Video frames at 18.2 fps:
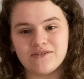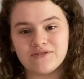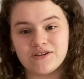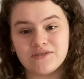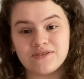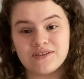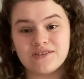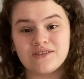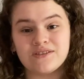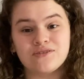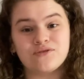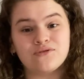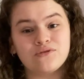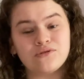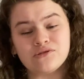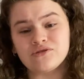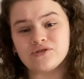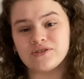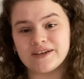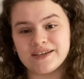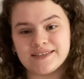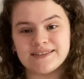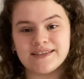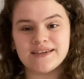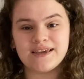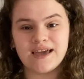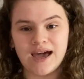out that the Google
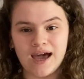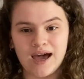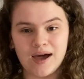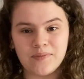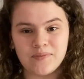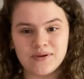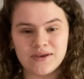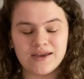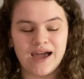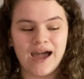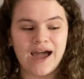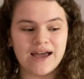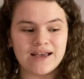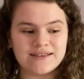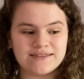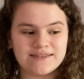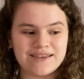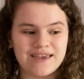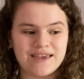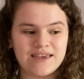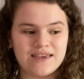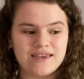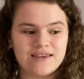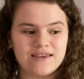Translate app has a